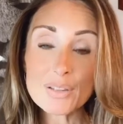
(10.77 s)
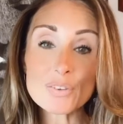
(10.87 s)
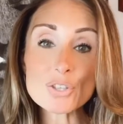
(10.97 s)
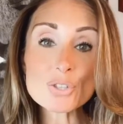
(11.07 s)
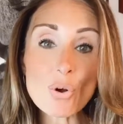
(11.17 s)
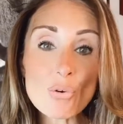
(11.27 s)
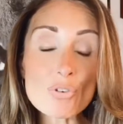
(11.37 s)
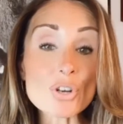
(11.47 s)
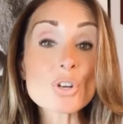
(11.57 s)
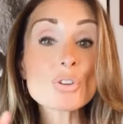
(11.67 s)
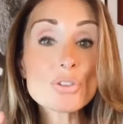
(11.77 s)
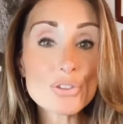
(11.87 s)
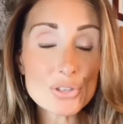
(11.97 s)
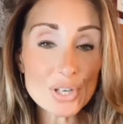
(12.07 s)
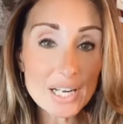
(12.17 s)
There's over
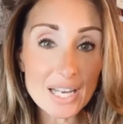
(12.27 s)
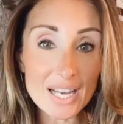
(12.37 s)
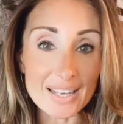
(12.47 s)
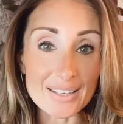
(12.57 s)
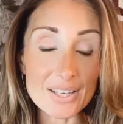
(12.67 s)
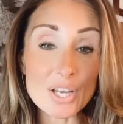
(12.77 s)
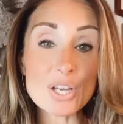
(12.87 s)
39